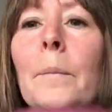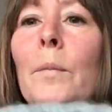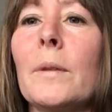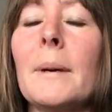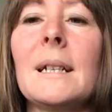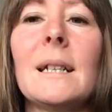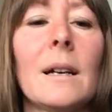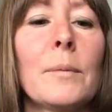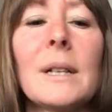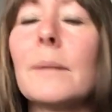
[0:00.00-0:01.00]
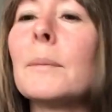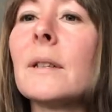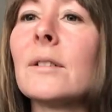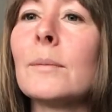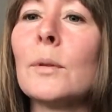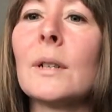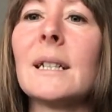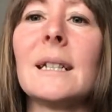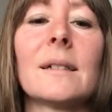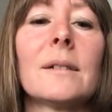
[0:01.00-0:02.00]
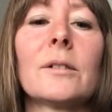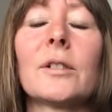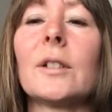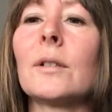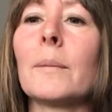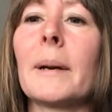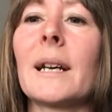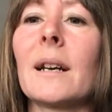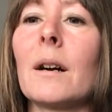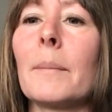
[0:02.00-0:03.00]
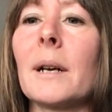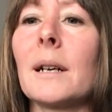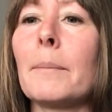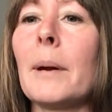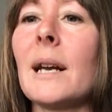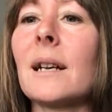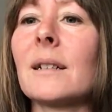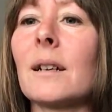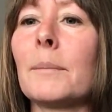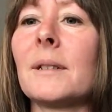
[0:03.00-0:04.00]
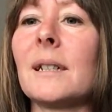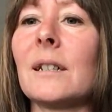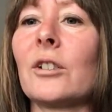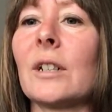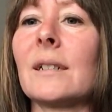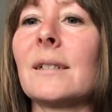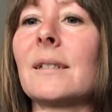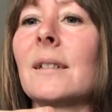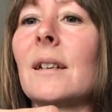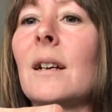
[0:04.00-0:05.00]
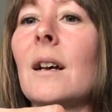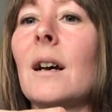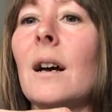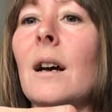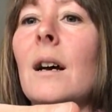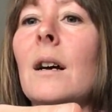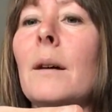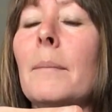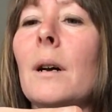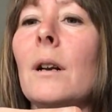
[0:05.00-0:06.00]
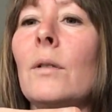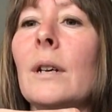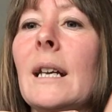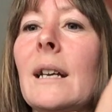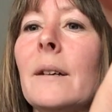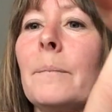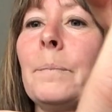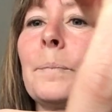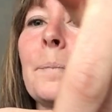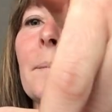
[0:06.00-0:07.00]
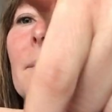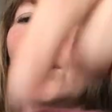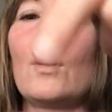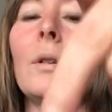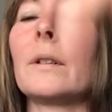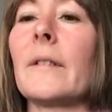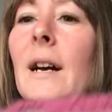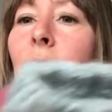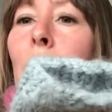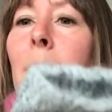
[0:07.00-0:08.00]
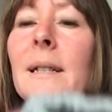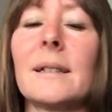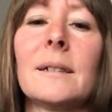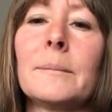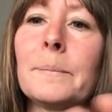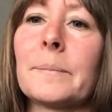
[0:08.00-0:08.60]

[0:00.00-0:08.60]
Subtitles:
I went in with a smaller needle just to do the picking up, and I picked up stitches along here on the actual mitten.